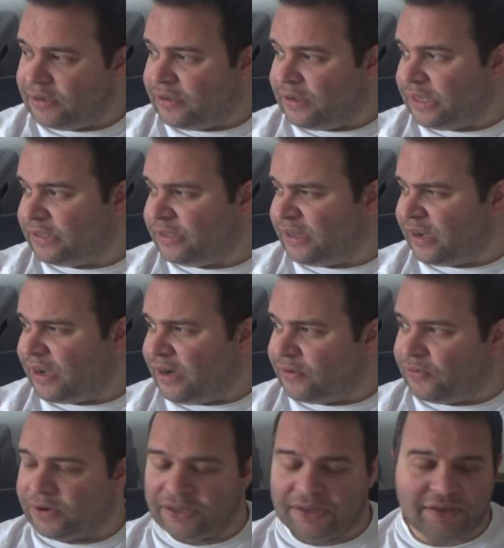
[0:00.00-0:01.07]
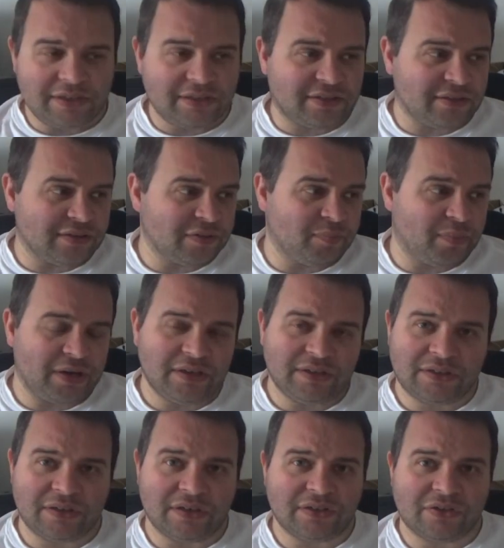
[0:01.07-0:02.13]
I didn't calculate the distance, but
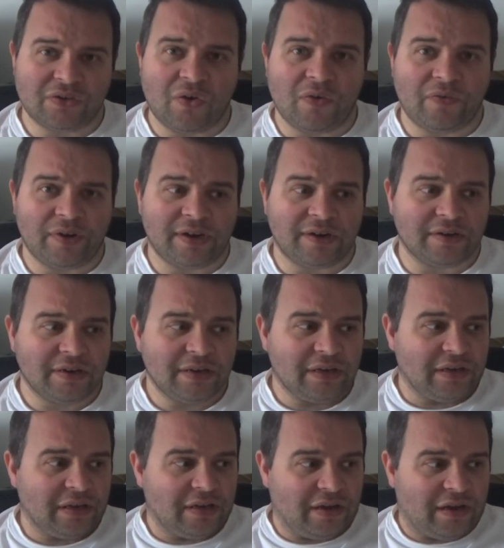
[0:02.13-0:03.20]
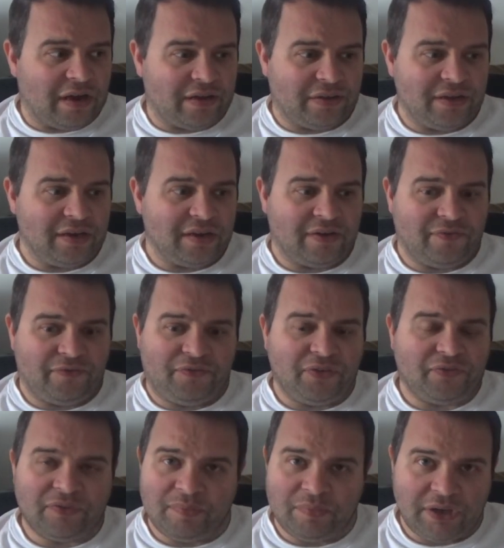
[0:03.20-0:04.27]
it's over, I think,
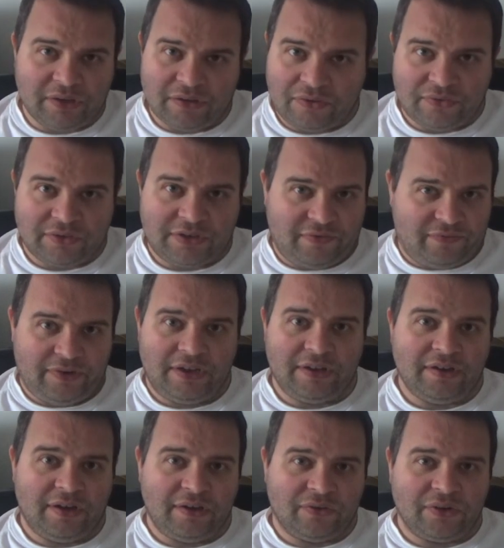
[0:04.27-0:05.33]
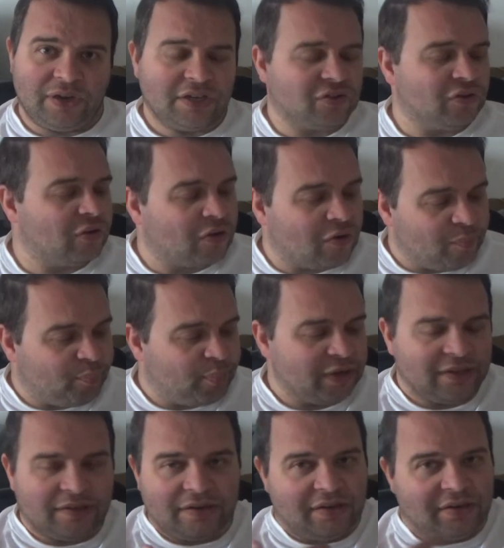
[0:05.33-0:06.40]
50 meters or something like that. Okay, so
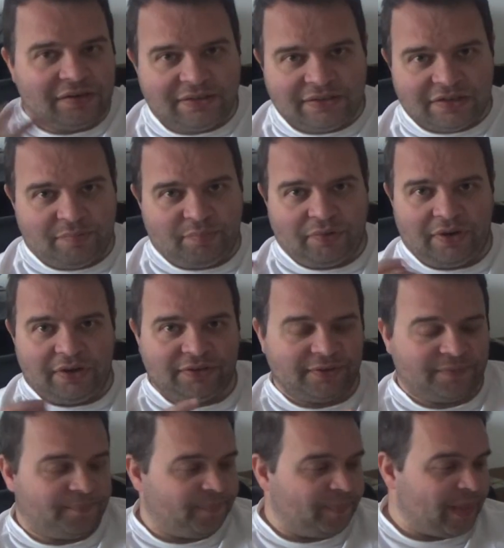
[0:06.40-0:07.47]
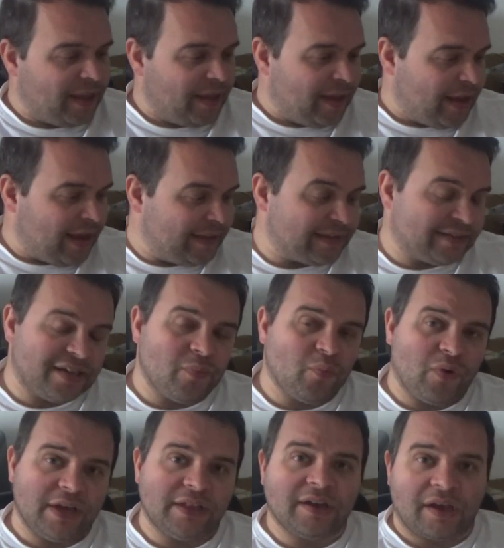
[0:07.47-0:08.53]
completely separated. And the same
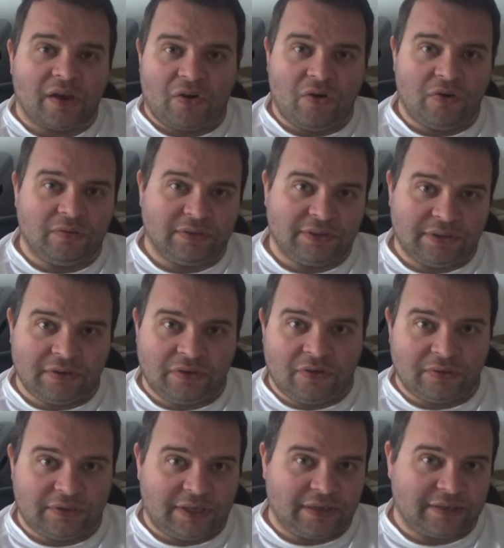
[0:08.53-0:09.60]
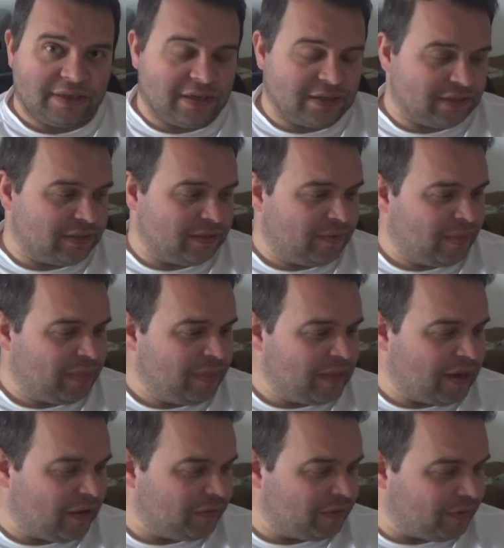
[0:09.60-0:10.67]
way they can contact us.
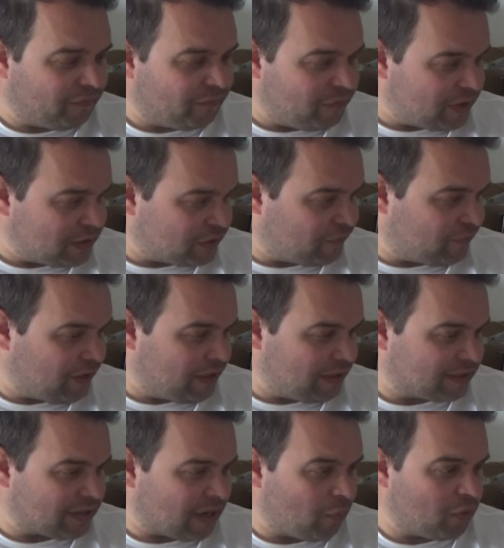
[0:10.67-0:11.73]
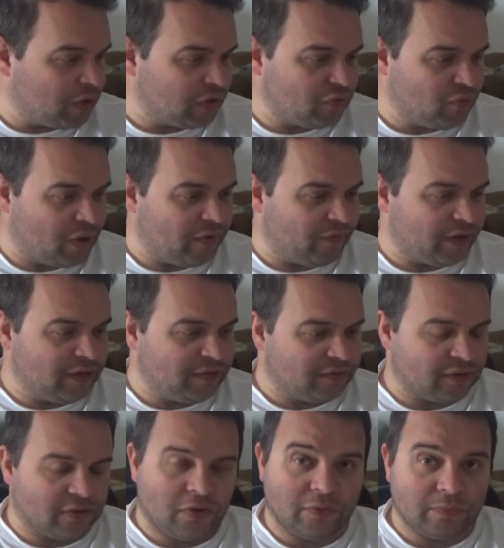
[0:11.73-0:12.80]
Now, the first things, I wanted to have an
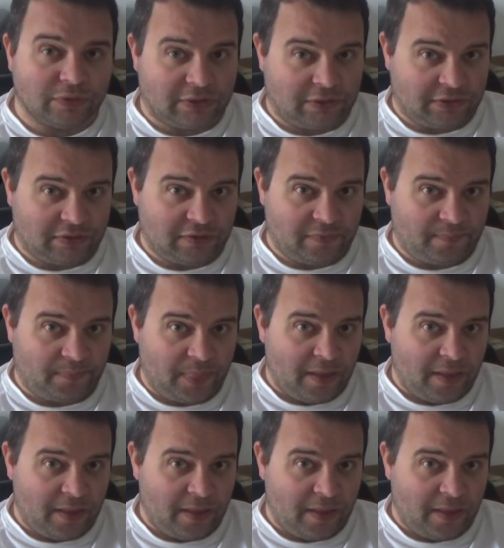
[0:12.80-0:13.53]
intercom system,